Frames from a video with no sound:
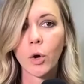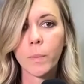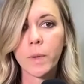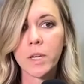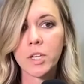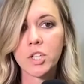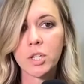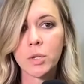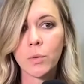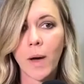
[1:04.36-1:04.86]

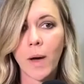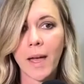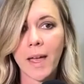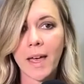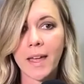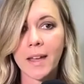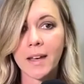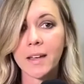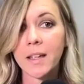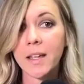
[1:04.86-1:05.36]

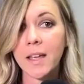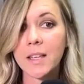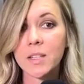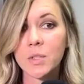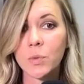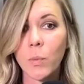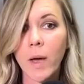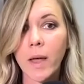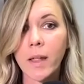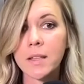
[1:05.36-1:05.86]
OBGYN,
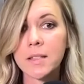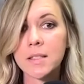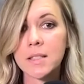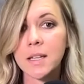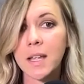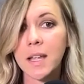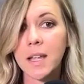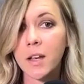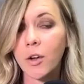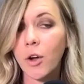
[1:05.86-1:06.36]
as well as
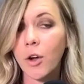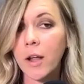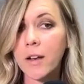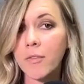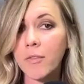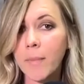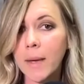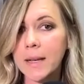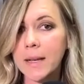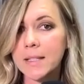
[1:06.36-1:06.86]
an
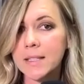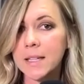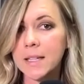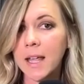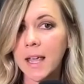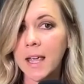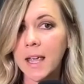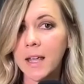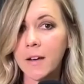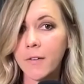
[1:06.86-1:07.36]
integrative
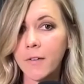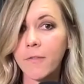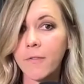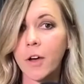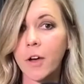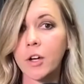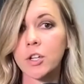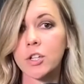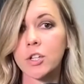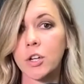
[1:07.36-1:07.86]
medicine and
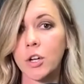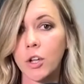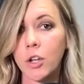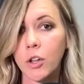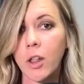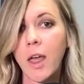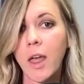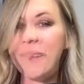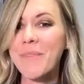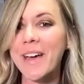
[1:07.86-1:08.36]

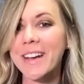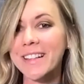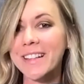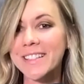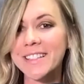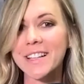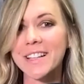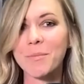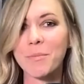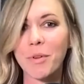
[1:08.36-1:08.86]
functional
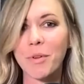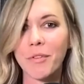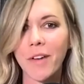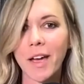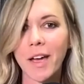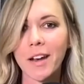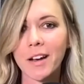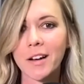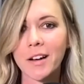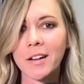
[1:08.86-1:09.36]
medicine
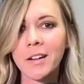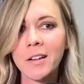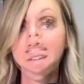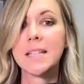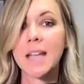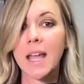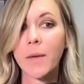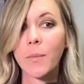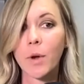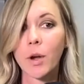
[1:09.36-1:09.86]
provider.
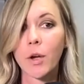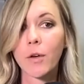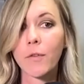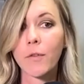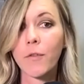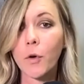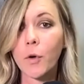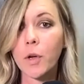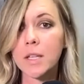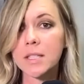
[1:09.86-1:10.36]
Today, we're going
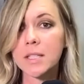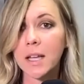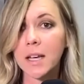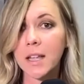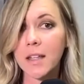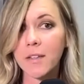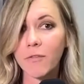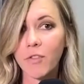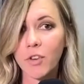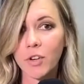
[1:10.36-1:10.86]
to focus on
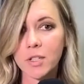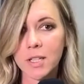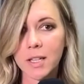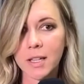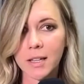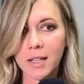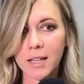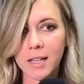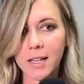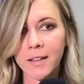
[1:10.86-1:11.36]

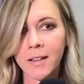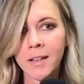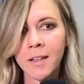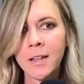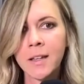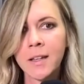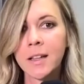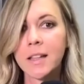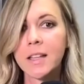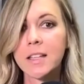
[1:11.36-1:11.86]
infertility.
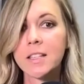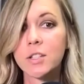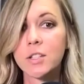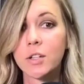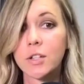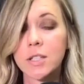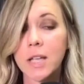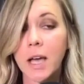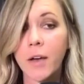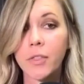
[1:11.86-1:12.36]

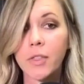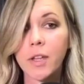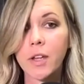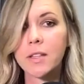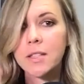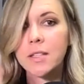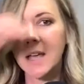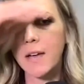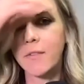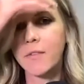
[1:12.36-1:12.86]
Listeners out there,
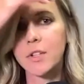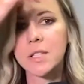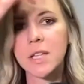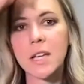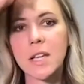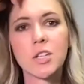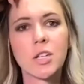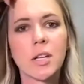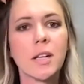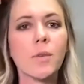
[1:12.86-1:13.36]
this
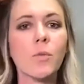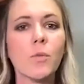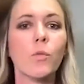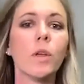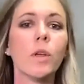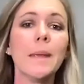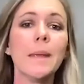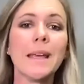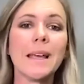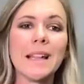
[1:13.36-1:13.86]
conversation
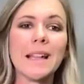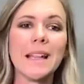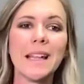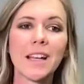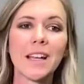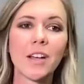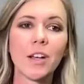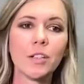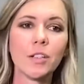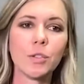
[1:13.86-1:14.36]
will be
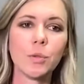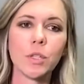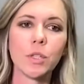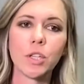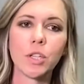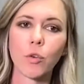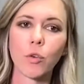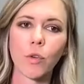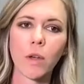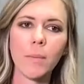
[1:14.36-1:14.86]
clinical to a
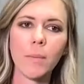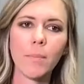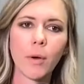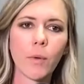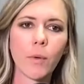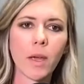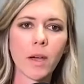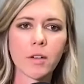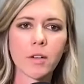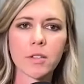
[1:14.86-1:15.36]
degree,
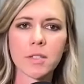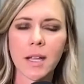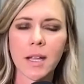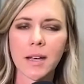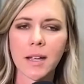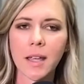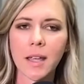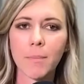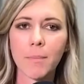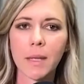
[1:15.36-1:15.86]
but we
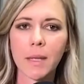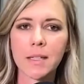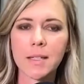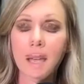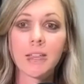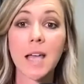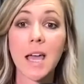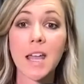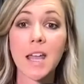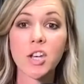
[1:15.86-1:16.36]
understand it can be
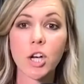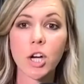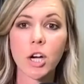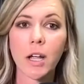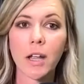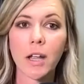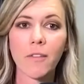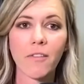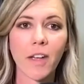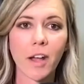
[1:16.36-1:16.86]
tender
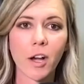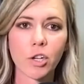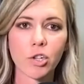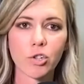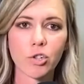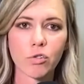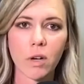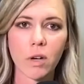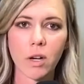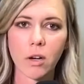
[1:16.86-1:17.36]
and very
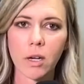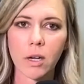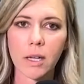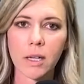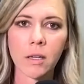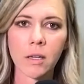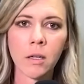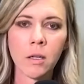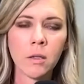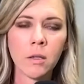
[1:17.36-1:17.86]

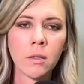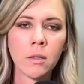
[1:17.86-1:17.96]
triggering.